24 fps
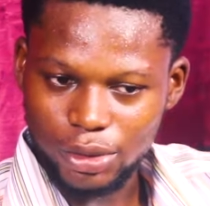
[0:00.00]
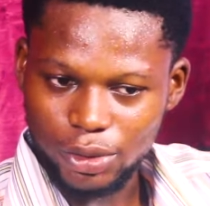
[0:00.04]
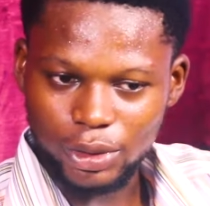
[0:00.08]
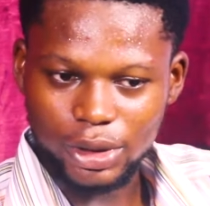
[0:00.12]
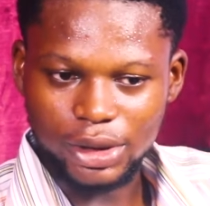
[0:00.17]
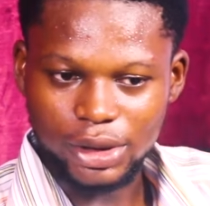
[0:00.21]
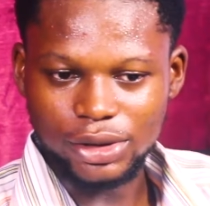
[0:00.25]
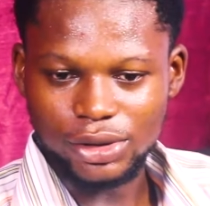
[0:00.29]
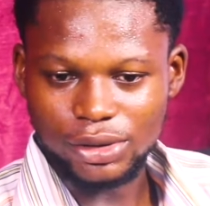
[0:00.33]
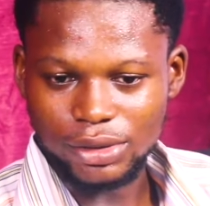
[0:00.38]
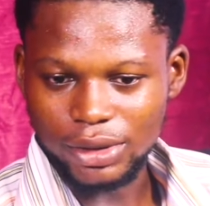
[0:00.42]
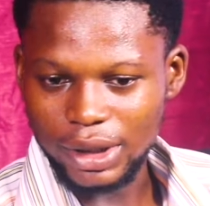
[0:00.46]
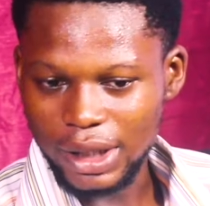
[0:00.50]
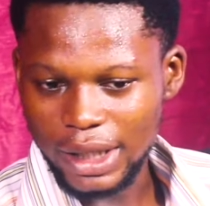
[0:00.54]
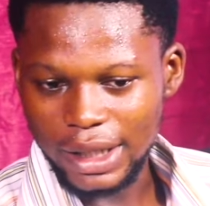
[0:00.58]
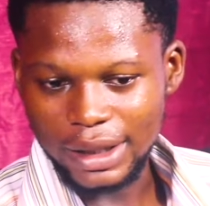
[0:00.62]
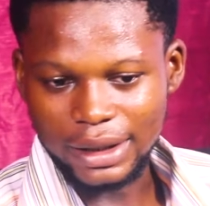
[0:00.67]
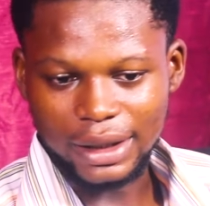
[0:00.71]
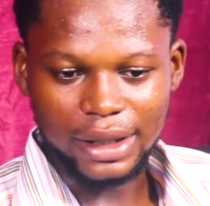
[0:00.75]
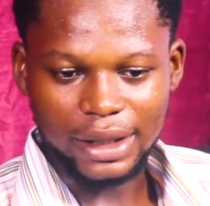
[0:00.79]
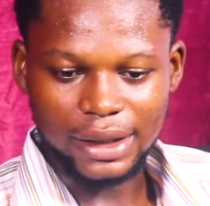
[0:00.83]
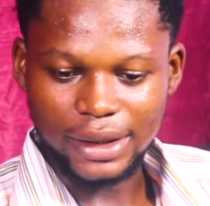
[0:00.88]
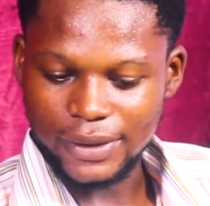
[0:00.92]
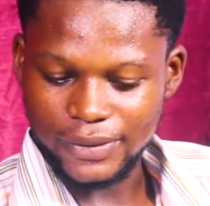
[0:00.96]
going to
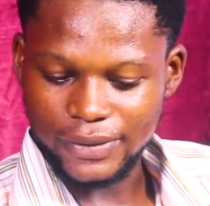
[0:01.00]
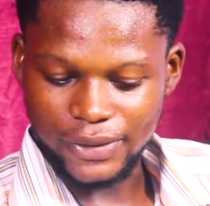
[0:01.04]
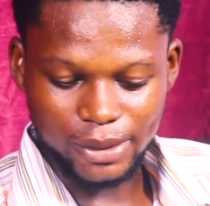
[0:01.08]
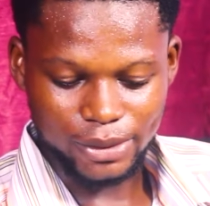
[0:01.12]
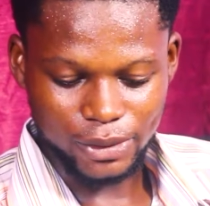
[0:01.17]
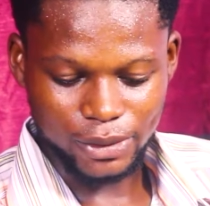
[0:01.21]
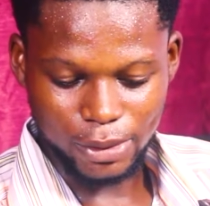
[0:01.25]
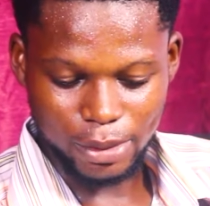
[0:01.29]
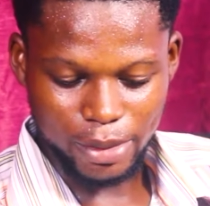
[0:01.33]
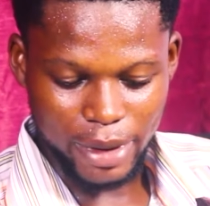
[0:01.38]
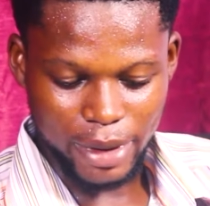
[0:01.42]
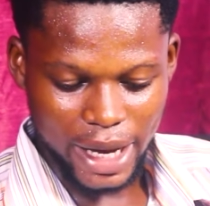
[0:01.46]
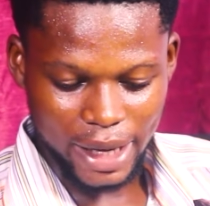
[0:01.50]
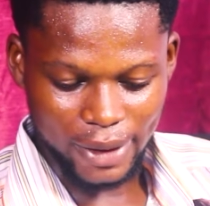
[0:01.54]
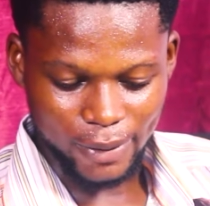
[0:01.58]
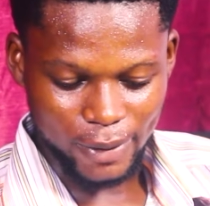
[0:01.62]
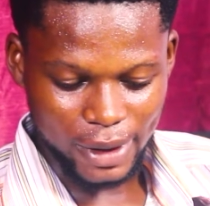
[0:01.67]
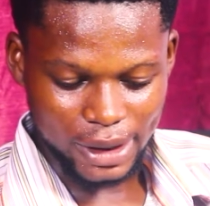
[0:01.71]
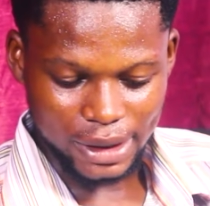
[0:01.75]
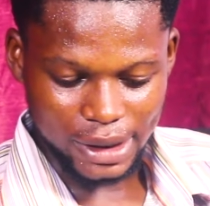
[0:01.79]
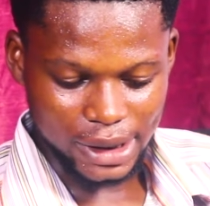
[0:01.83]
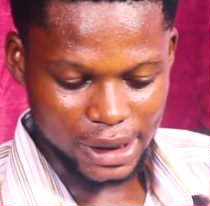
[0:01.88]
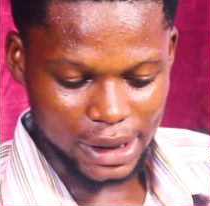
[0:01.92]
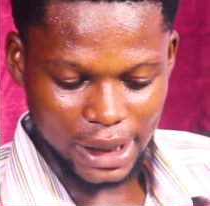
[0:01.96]
get things from Dubai
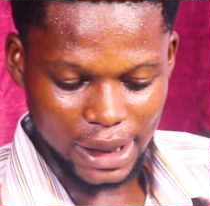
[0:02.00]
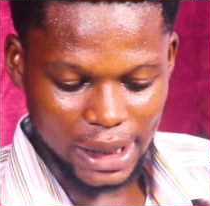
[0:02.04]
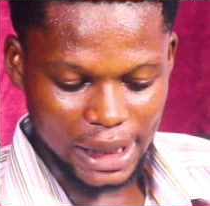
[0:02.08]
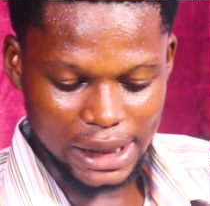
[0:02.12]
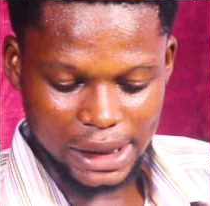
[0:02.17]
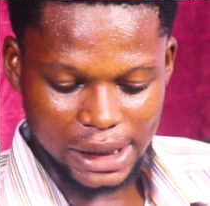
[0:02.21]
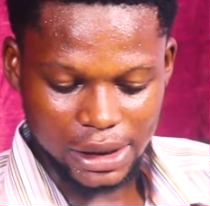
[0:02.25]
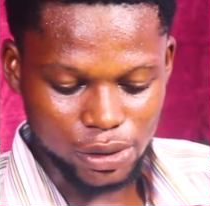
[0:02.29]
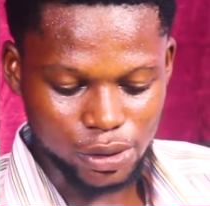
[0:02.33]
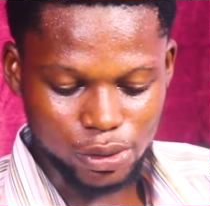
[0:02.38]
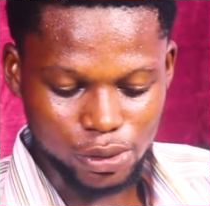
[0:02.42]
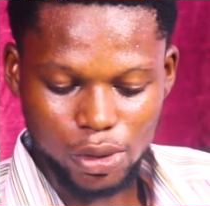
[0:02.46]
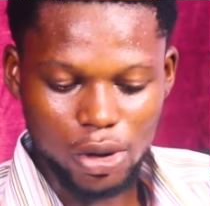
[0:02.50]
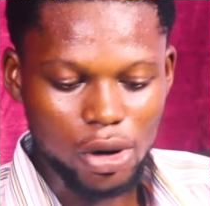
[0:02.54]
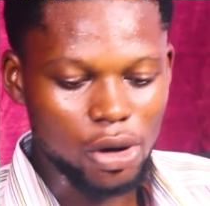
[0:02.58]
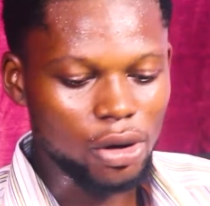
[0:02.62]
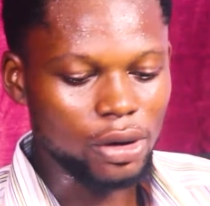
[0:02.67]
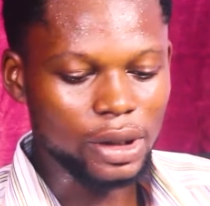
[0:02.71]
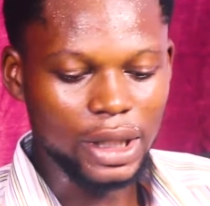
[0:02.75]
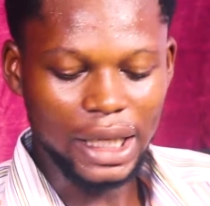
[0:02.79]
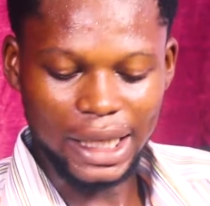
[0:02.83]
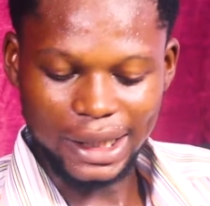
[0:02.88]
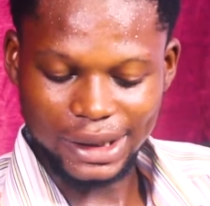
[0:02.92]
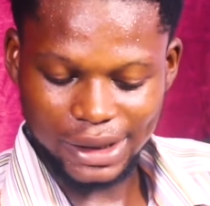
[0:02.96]
when did he get into
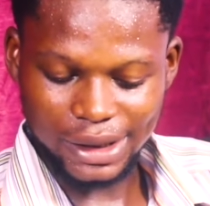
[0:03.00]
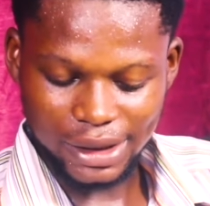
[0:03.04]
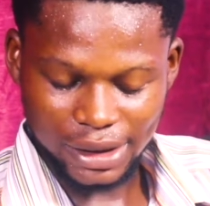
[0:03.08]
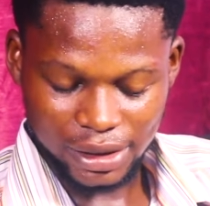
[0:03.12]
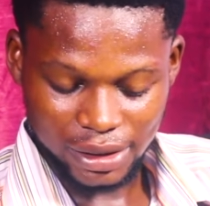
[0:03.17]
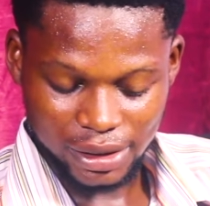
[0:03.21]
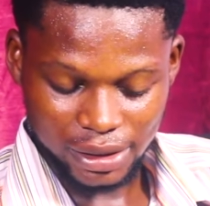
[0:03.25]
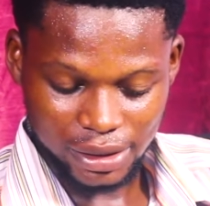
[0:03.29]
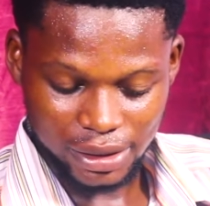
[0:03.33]
all that